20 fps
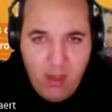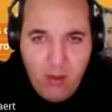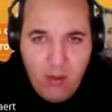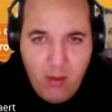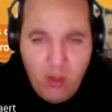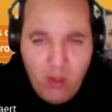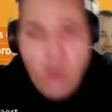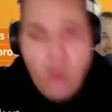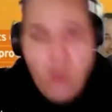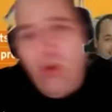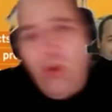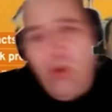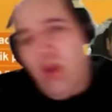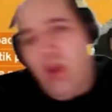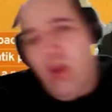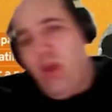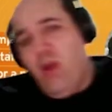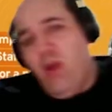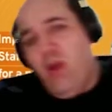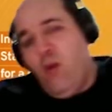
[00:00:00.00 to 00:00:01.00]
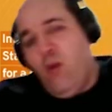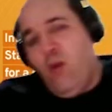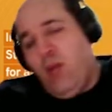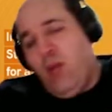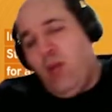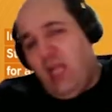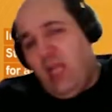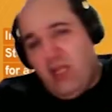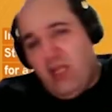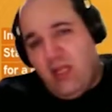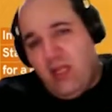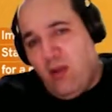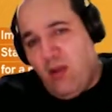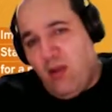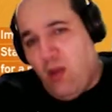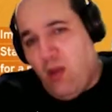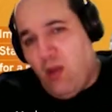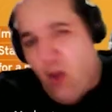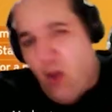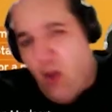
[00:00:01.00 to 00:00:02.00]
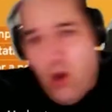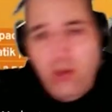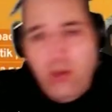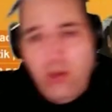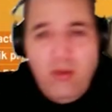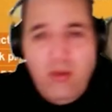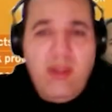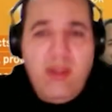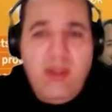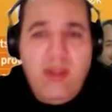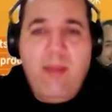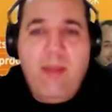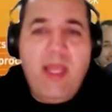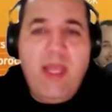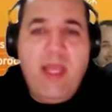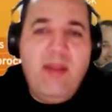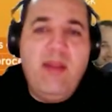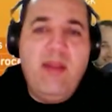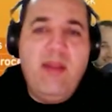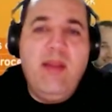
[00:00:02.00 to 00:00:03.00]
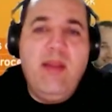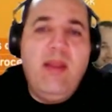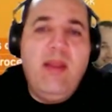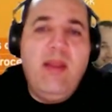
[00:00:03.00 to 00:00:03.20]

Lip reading: So we listed all those demands,